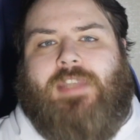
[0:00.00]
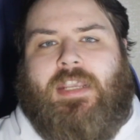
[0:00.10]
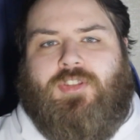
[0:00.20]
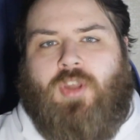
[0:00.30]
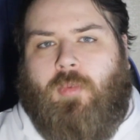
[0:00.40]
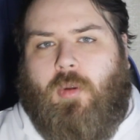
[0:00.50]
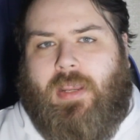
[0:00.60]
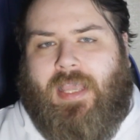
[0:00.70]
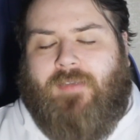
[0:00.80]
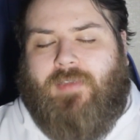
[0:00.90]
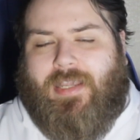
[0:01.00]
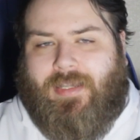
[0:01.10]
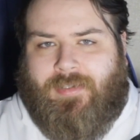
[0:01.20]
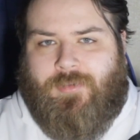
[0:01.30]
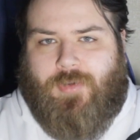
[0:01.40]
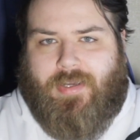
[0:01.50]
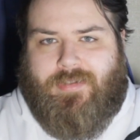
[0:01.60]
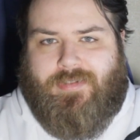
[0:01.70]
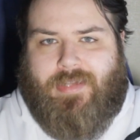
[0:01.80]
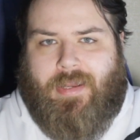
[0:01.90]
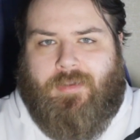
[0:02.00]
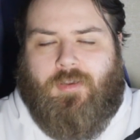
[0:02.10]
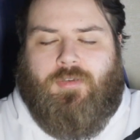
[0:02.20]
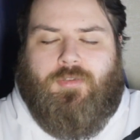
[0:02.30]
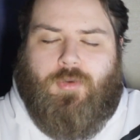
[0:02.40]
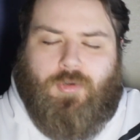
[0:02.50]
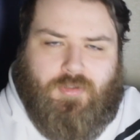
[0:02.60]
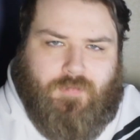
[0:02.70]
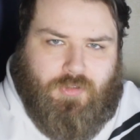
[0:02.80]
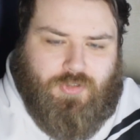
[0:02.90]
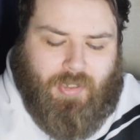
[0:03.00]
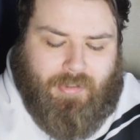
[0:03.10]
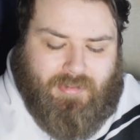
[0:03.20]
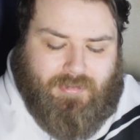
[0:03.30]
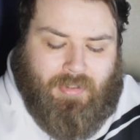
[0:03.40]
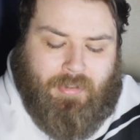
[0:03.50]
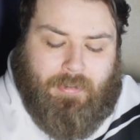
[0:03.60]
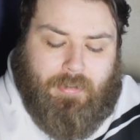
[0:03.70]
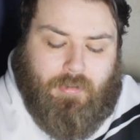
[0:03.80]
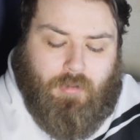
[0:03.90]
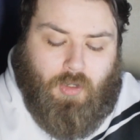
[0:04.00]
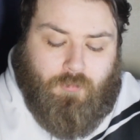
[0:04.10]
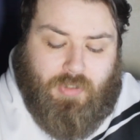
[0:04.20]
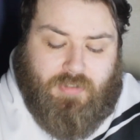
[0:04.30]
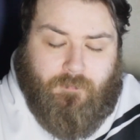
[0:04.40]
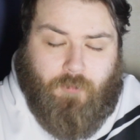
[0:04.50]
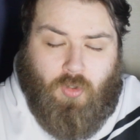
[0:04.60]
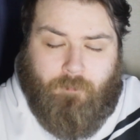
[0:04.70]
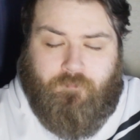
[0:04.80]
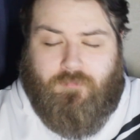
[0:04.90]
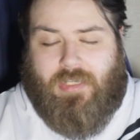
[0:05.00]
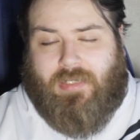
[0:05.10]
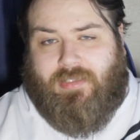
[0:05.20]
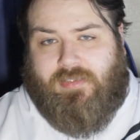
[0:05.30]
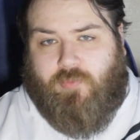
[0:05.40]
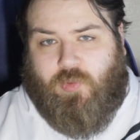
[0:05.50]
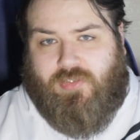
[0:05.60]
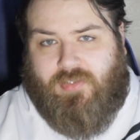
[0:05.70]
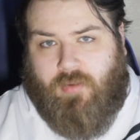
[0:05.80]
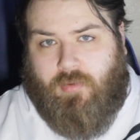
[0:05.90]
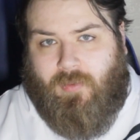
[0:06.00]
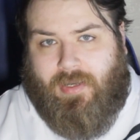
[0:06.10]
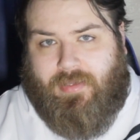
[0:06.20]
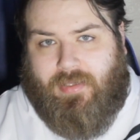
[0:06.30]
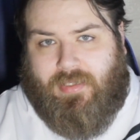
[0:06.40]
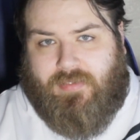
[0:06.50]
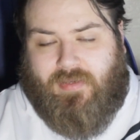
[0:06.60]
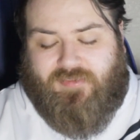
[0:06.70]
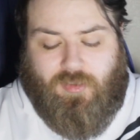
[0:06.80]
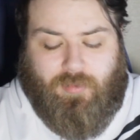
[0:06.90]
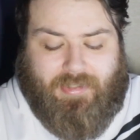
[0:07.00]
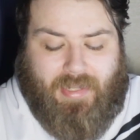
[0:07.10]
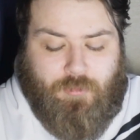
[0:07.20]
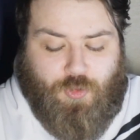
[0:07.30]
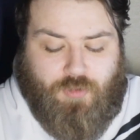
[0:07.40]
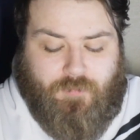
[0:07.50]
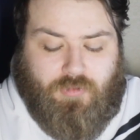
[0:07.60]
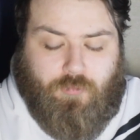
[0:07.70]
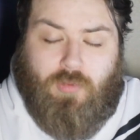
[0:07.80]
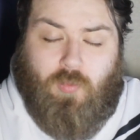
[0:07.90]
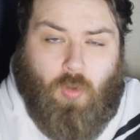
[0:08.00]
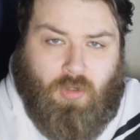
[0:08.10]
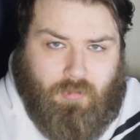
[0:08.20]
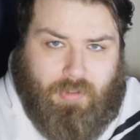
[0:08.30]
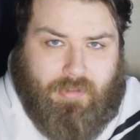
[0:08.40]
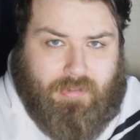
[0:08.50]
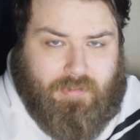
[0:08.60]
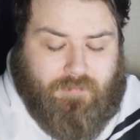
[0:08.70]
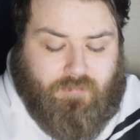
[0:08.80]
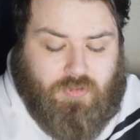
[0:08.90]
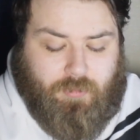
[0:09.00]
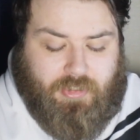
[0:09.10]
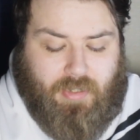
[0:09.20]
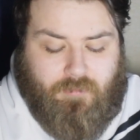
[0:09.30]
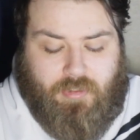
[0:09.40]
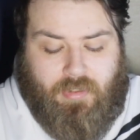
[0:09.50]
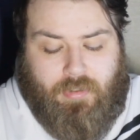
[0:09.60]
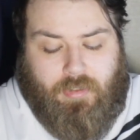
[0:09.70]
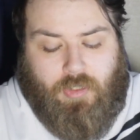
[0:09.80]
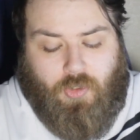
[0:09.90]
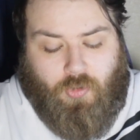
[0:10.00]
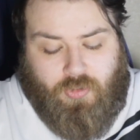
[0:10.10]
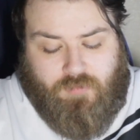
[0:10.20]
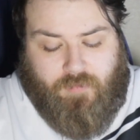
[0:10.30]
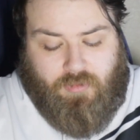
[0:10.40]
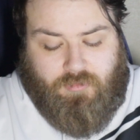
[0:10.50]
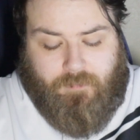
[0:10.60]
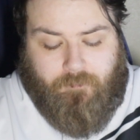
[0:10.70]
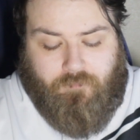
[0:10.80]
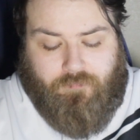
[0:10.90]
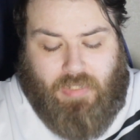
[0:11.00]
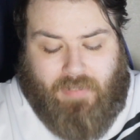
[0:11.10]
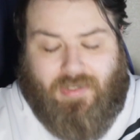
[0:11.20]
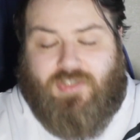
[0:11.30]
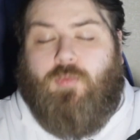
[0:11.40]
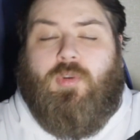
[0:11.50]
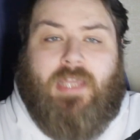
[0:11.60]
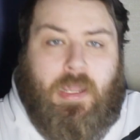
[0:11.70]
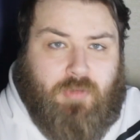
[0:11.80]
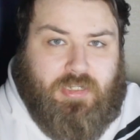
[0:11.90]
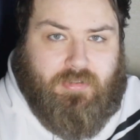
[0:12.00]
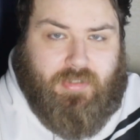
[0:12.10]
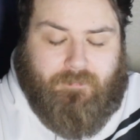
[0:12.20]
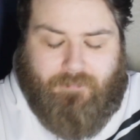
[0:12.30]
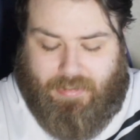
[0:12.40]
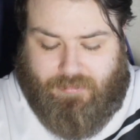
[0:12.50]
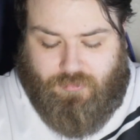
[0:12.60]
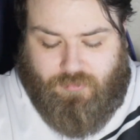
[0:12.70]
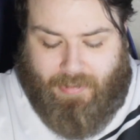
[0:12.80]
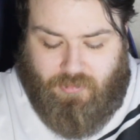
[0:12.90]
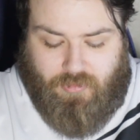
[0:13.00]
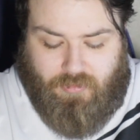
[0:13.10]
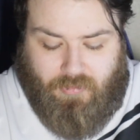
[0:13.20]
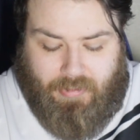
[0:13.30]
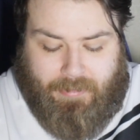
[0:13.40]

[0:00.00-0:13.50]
Next up, we have Catalans Dragons taking on the Huddersfield Giants. On recent form, Catalans have won 0 in their last 5 Super League games. Huddersfield have won 1 in their last 5 Super League games. Huddersfield have actually won a game recently, as I just mentioned.